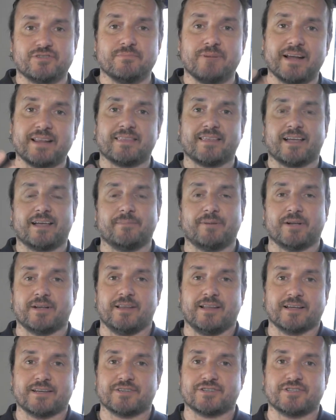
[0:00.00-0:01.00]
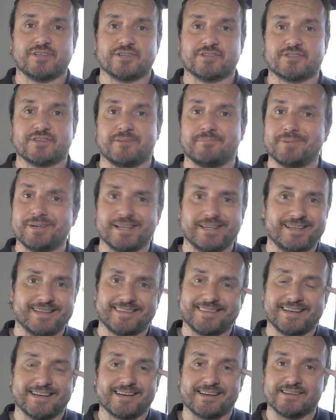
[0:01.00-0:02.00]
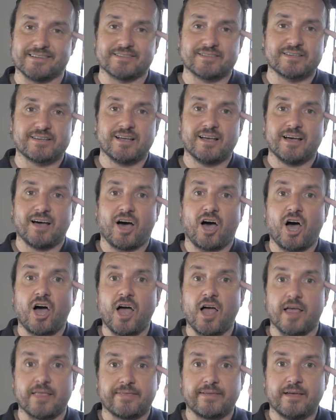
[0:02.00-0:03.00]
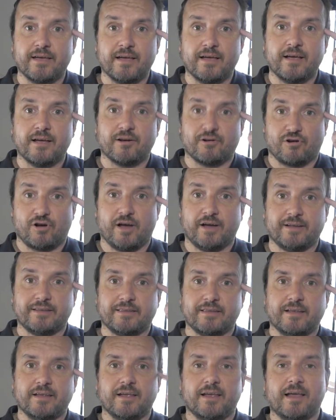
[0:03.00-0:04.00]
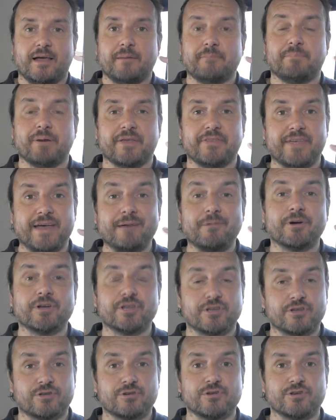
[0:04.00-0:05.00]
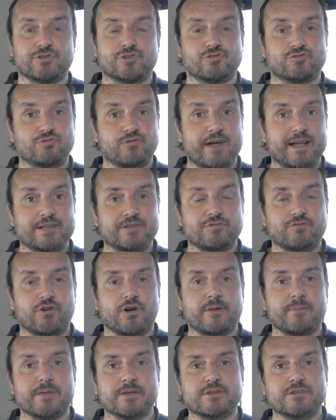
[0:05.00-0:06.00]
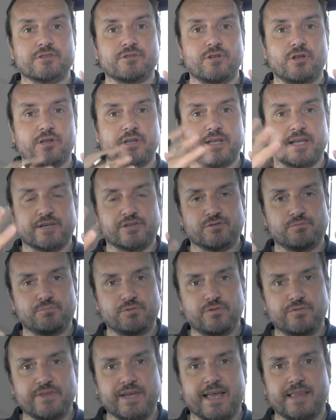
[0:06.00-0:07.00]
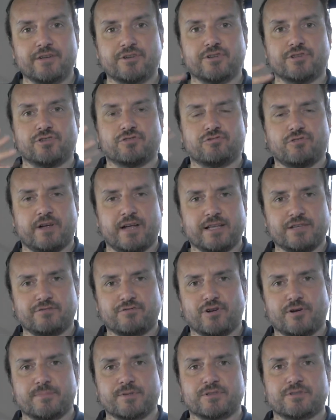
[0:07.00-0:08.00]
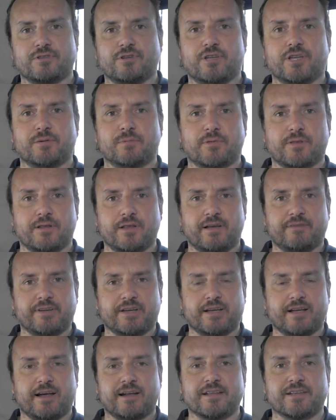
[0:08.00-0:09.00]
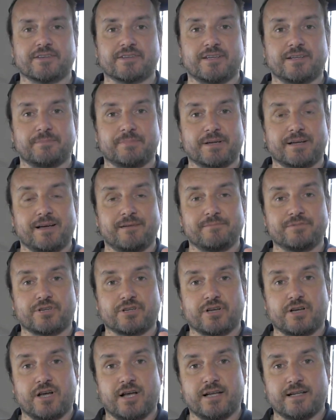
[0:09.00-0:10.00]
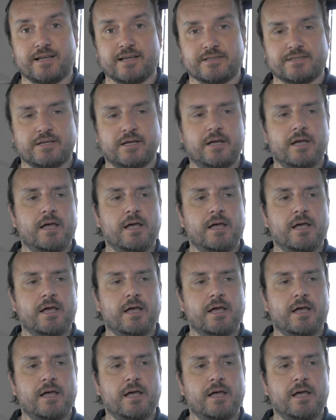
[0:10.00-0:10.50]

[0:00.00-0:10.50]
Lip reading: You might think about it like it's just somebody you think is hot, right? But then what you do is you transform it slowly. As you move the energy, you transform it slowly with a loving kindness, and it becomes a goddess.